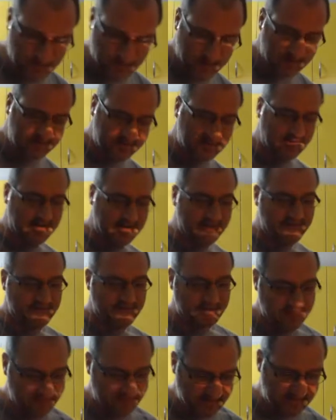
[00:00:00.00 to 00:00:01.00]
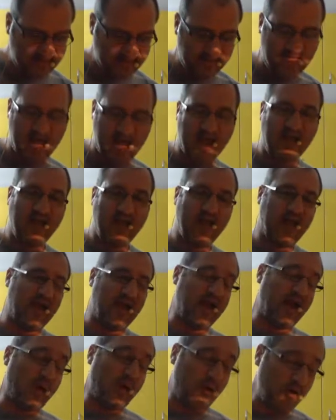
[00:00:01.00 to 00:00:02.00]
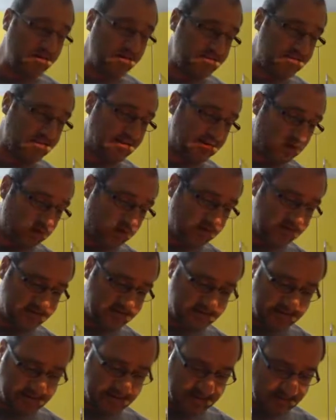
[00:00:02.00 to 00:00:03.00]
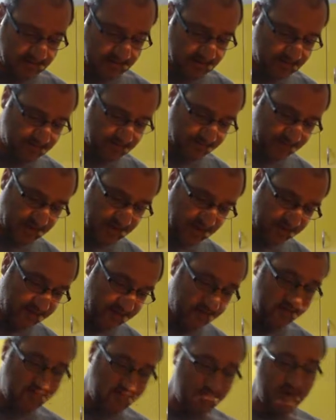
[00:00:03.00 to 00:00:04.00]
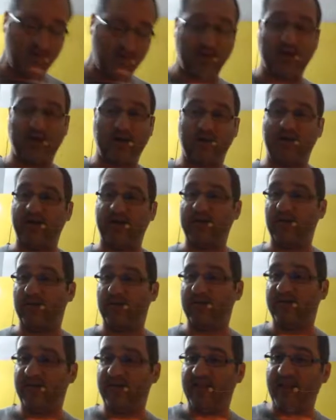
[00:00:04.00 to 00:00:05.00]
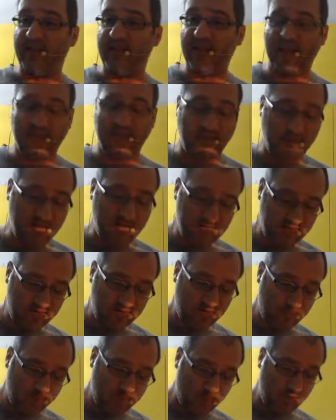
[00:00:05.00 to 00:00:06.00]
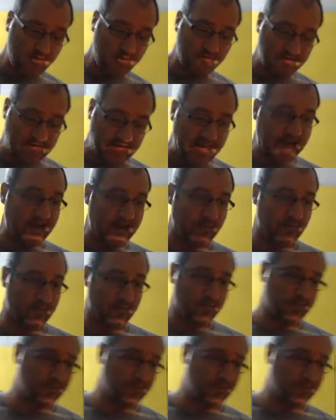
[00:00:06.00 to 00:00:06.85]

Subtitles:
way to level, and this and that. And I honestly, I feel some people get offended when I say that they're missing the point of a game.